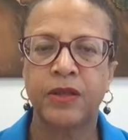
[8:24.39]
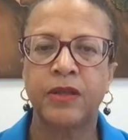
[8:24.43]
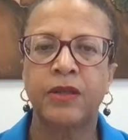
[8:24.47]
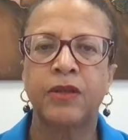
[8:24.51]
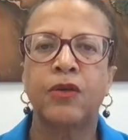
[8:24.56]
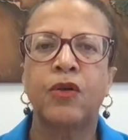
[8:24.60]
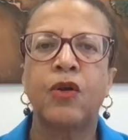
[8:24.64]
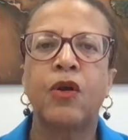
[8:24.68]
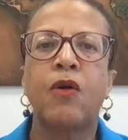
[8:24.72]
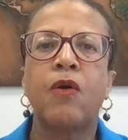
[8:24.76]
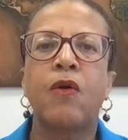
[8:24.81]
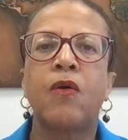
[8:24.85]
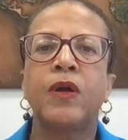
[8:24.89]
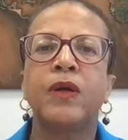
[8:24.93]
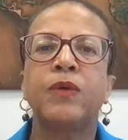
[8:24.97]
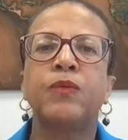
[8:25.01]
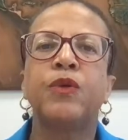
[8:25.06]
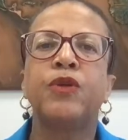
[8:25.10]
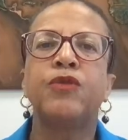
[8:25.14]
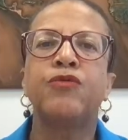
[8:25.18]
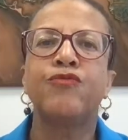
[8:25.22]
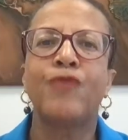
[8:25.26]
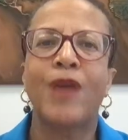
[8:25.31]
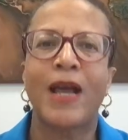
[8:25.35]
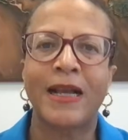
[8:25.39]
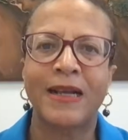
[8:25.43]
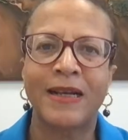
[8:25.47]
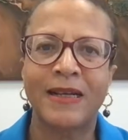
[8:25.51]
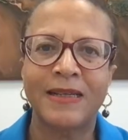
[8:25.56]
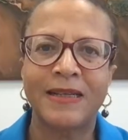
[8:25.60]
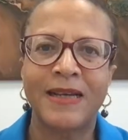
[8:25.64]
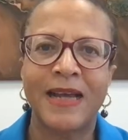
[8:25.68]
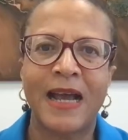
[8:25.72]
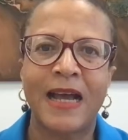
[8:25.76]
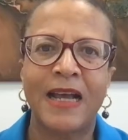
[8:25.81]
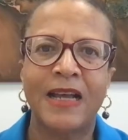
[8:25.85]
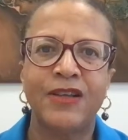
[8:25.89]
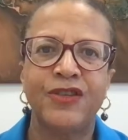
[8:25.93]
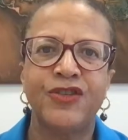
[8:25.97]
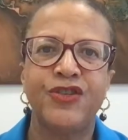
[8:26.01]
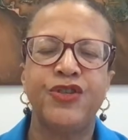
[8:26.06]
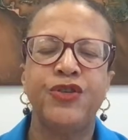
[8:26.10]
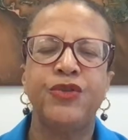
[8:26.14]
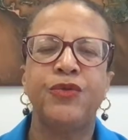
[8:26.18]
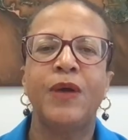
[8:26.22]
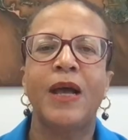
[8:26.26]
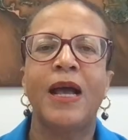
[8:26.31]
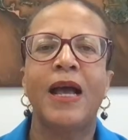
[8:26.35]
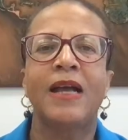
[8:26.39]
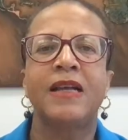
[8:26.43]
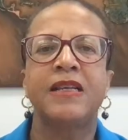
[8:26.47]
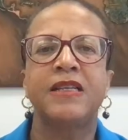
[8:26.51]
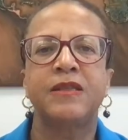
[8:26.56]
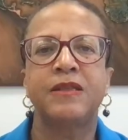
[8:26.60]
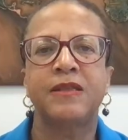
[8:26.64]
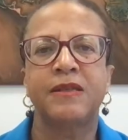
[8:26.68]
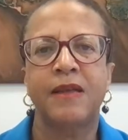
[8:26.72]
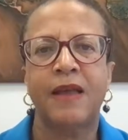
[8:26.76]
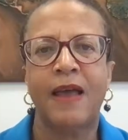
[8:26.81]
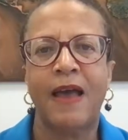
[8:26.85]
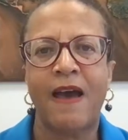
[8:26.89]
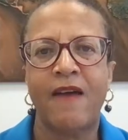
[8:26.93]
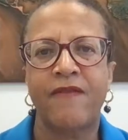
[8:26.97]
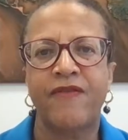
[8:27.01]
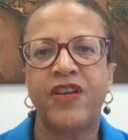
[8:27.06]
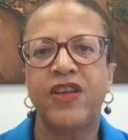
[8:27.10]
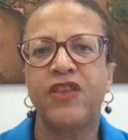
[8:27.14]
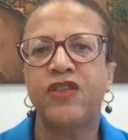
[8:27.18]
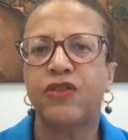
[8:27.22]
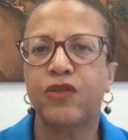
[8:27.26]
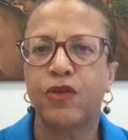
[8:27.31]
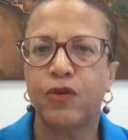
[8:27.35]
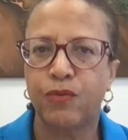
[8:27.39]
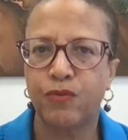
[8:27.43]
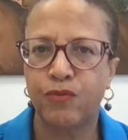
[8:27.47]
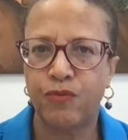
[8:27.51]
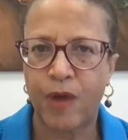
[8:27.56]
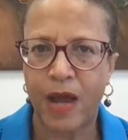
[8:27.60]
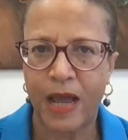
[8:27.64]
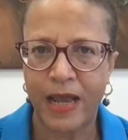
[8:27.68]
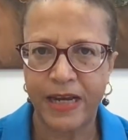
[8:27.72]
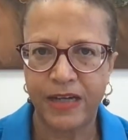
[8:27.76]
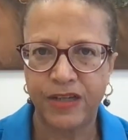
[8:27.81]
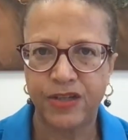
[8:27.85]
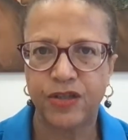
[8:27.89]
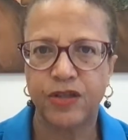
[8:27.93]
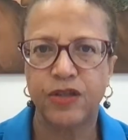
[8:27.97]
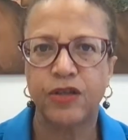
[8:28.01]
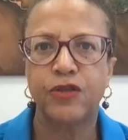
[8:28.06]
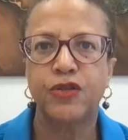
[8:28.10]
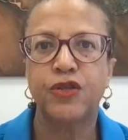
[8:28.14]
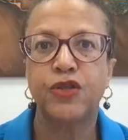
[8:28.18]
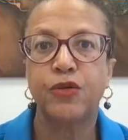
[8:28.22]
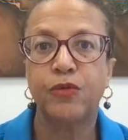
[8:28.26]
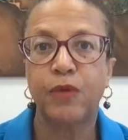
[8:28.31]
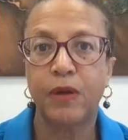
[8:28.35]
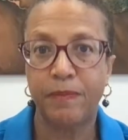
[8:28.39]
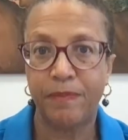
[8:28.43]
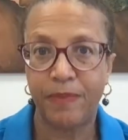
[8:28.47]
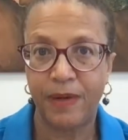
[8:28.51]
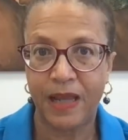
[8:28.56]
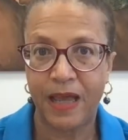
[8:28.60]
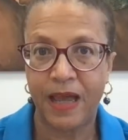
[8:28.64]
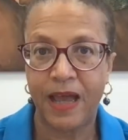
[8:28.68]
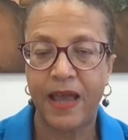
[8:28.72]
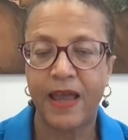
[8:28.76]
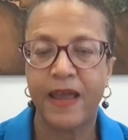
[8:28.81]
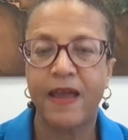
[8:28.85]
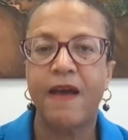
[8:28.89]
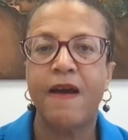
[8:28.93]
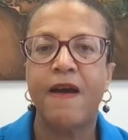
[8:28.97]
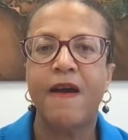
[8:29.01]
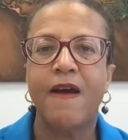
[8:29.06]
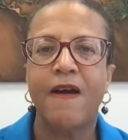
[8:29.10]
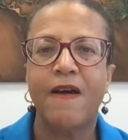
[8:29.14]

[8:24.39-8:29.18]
The court will recognize you as having the right to apply